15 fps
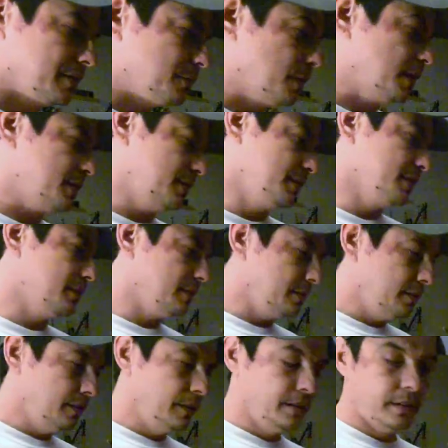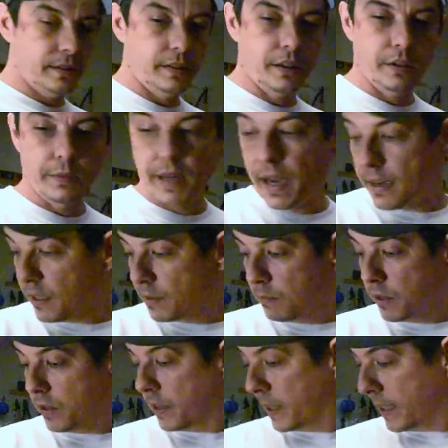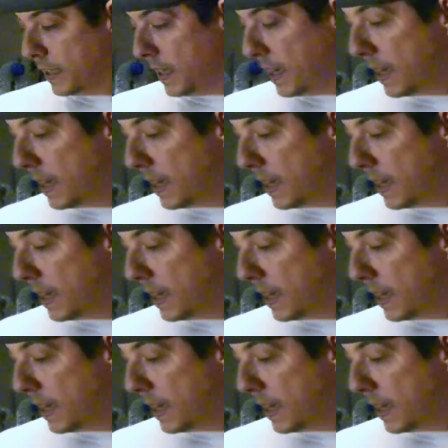watch this slow, monotonous, boring